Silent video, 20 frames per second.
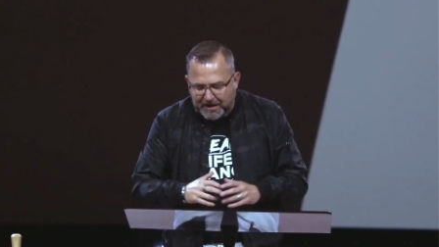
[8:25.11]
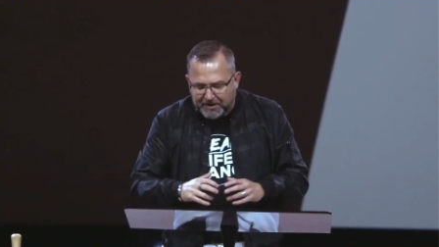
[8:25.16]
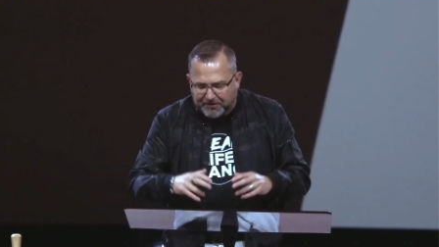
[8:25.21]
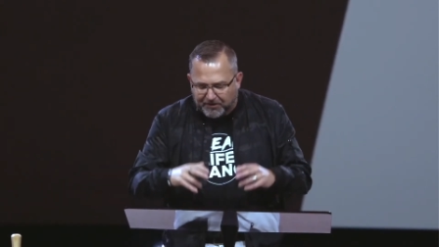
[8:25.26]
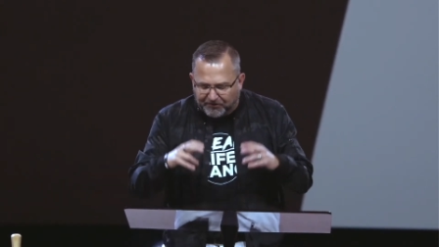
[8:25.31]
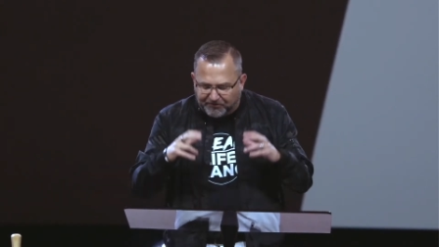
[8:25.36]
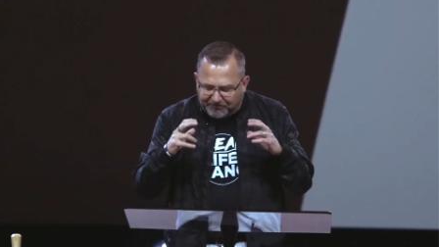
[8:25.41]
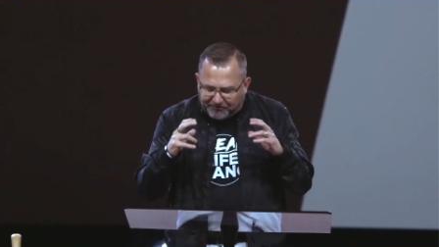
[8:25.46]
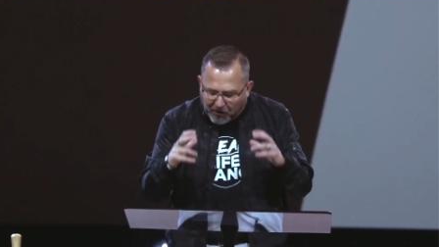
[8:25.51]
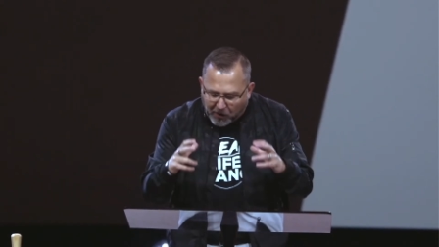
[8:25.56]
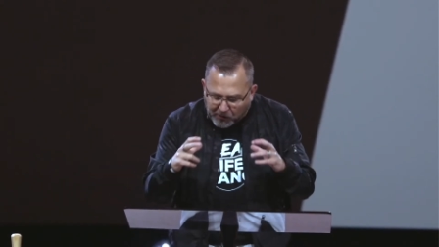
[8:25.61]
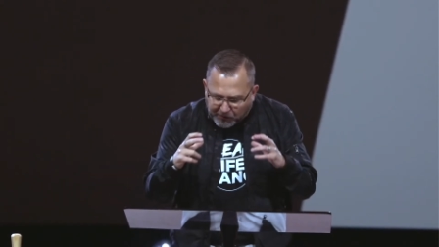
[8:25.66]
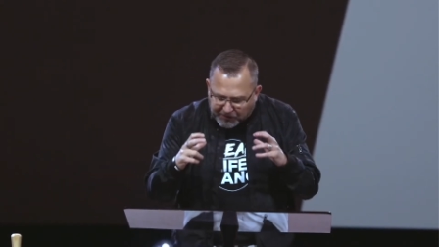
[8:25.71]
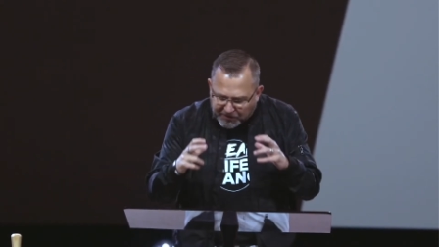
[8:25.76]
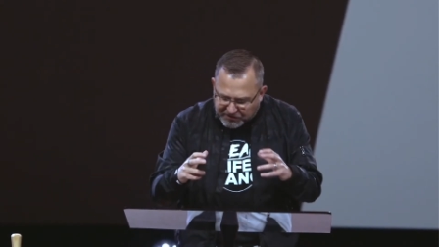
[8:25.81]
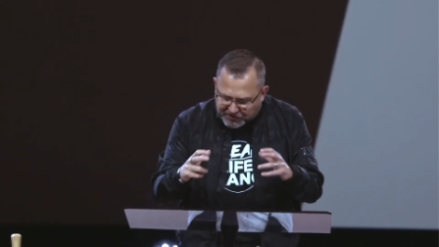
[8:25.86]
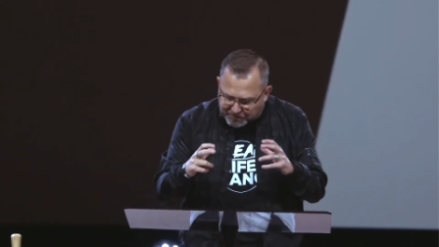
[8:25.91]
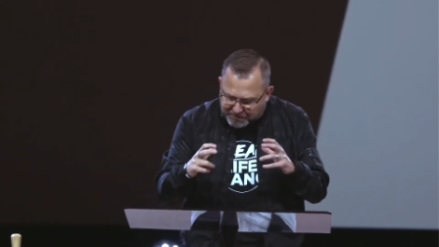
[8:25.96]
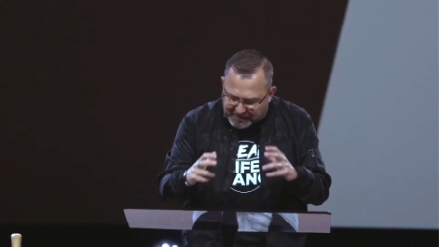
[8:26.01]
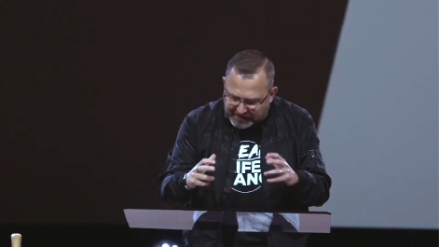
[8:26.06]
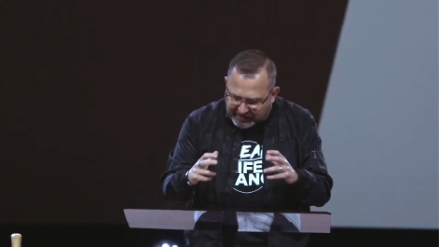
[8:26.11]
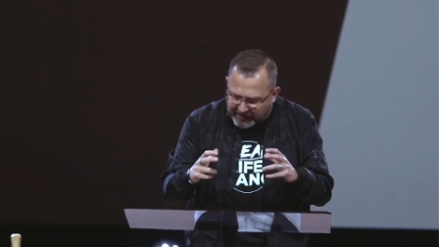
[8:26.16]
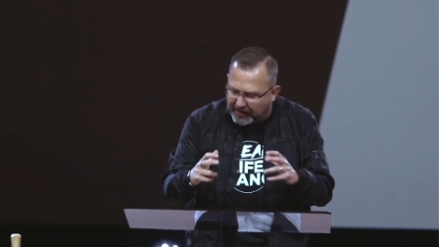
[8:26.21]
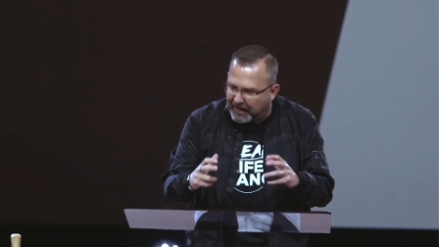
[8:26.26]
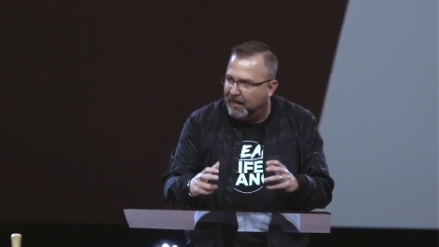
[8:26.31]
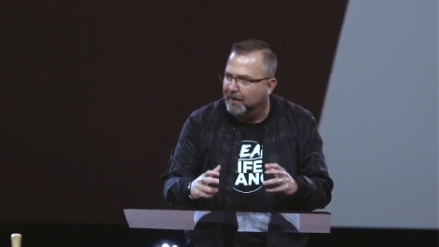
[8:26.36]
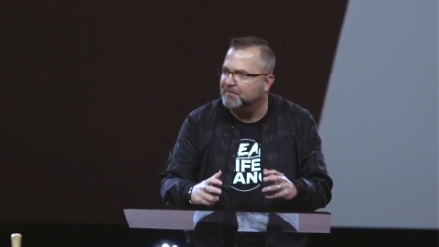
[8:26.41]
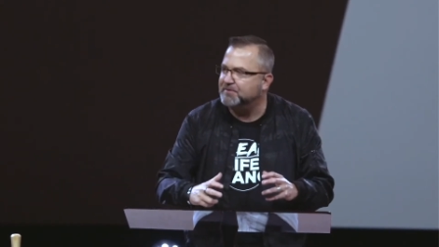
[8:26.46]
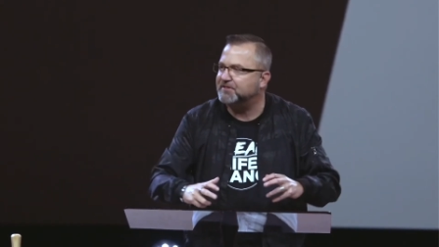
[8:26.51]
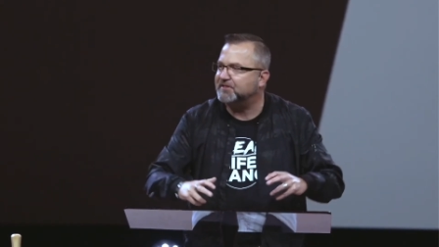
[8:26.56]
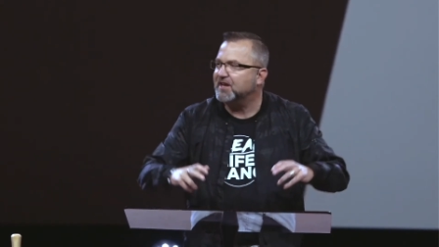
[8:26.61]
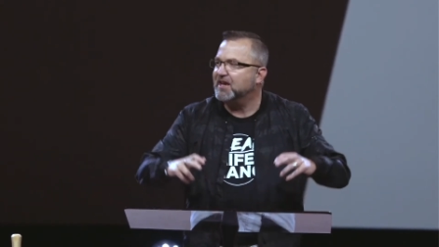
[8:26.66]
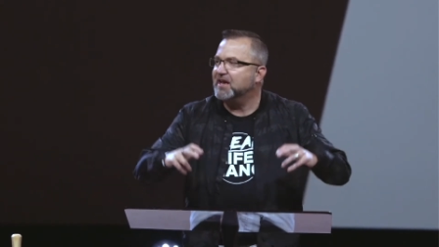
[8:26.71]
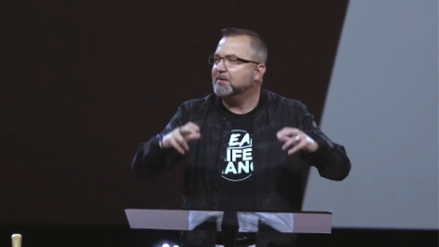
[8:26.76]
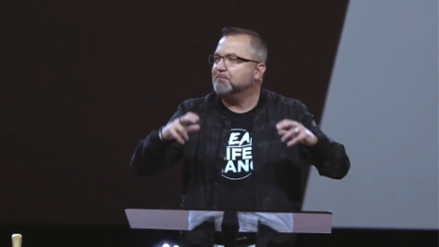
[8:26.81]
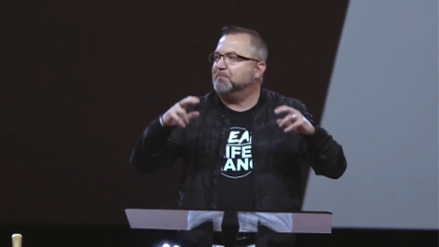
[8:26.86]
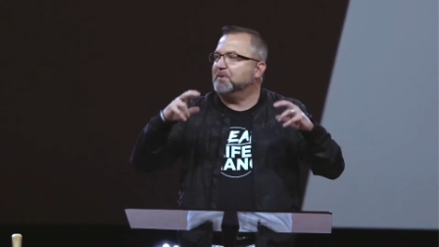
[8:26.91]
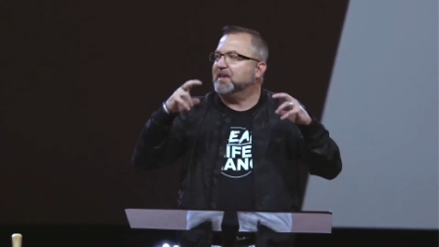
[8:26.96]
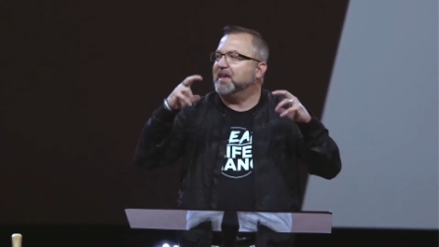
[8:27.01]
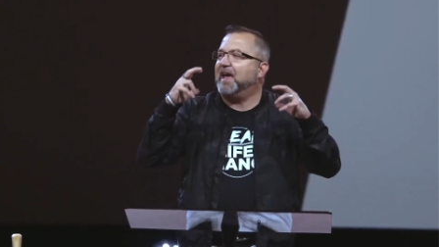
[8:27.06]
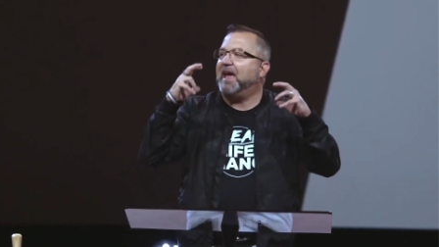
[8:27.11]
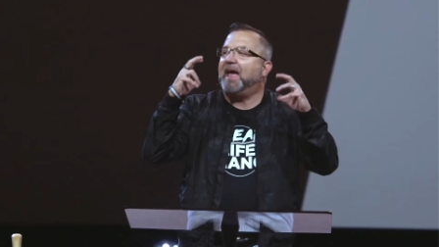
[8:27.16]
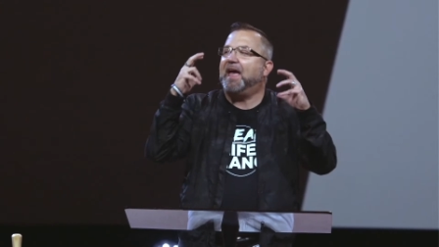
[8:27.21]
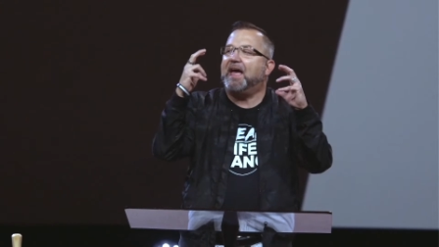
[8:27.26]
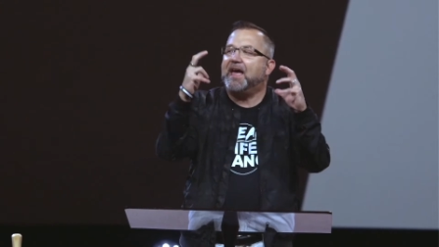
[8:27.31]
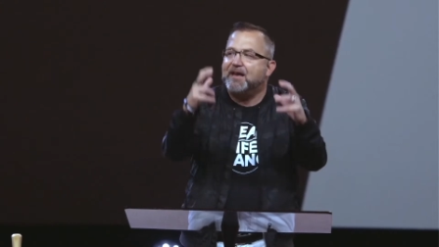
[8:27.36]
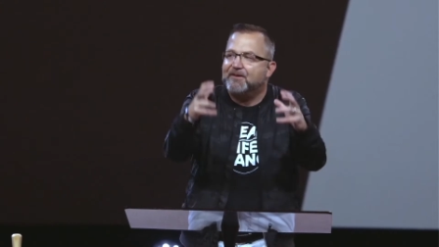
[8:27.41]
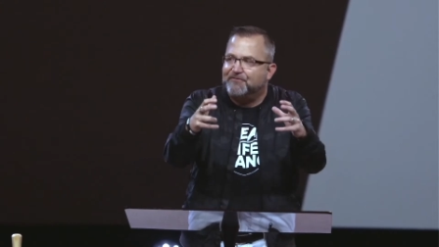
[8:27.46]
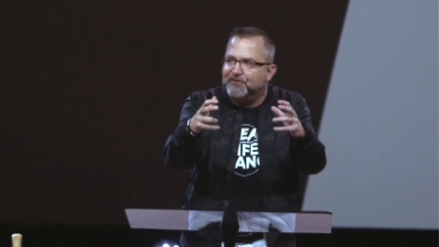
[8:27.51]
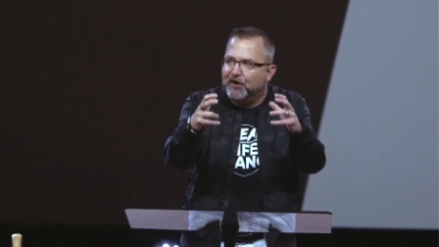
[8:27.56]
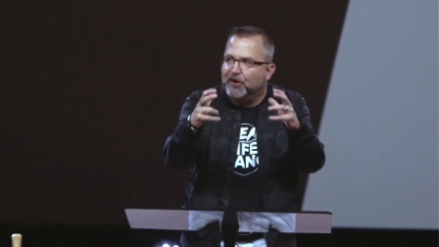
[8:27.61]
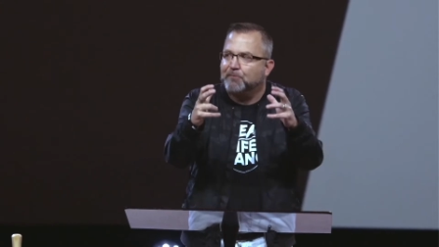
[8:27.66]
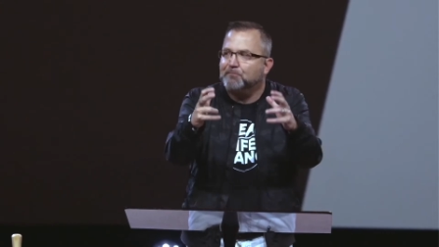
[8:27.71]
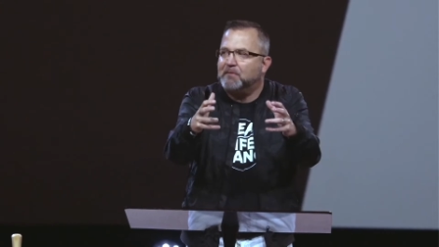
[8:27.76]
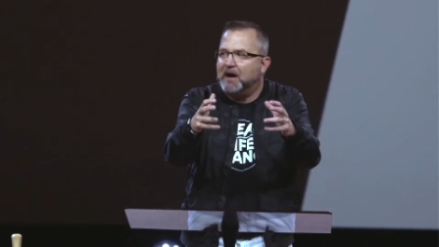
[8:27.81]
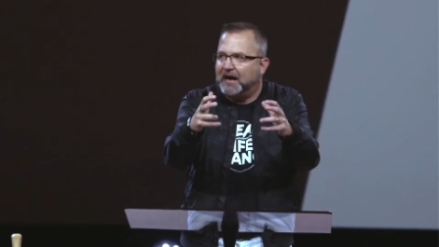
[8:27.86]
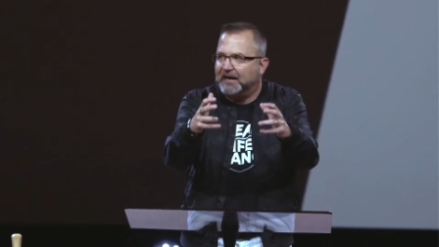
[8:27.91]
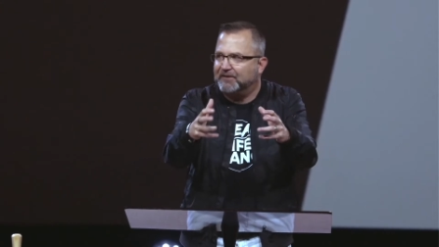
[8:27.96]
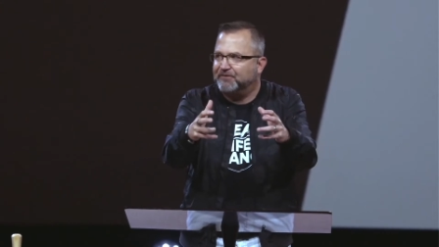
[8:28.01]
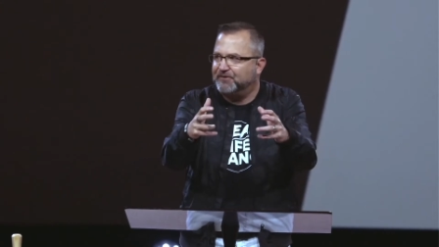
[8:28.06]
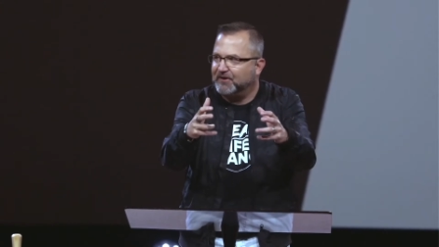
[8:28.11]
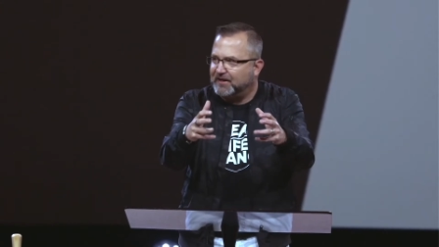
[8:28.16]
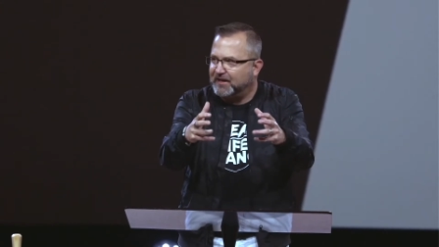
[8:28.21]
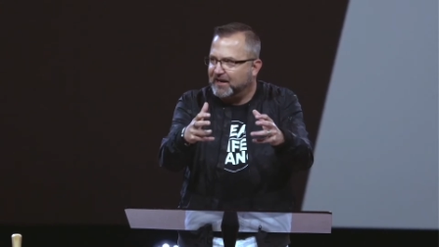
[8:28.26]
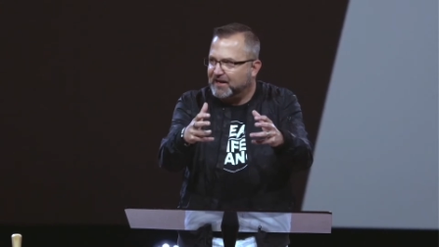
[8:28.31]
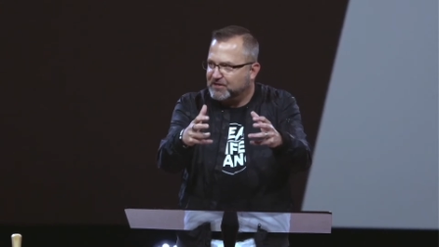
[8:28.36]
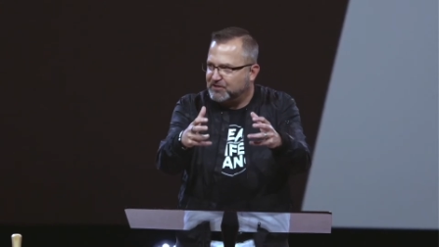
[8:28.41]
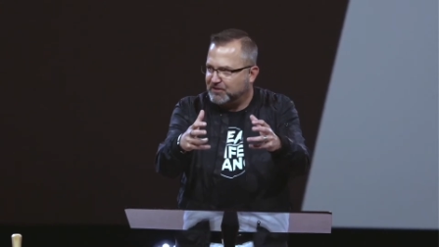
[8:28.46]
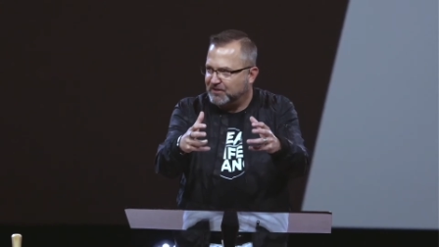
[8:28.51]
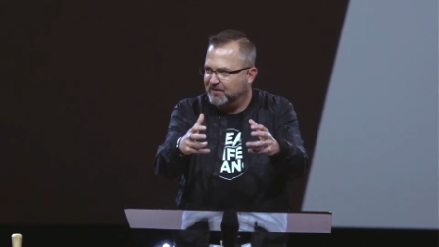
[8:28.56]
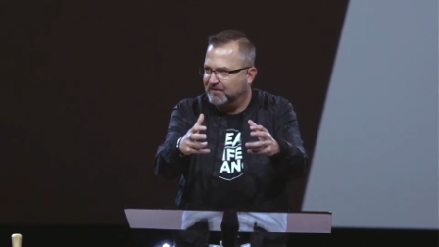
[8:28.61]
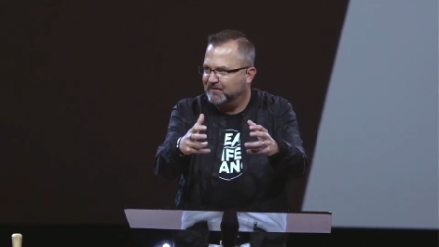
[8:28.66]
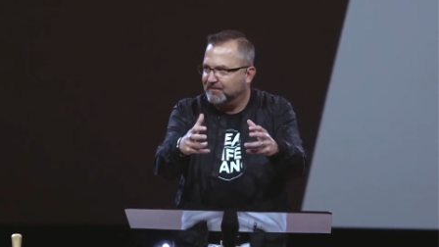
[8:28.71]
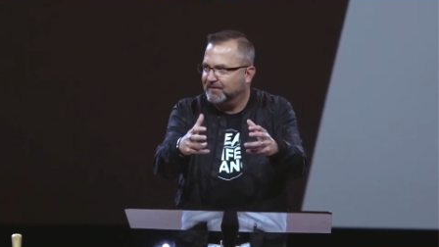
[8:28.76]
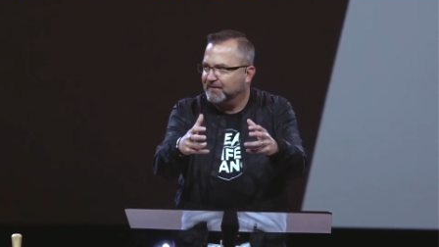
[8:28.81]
the focus becomes behavior modification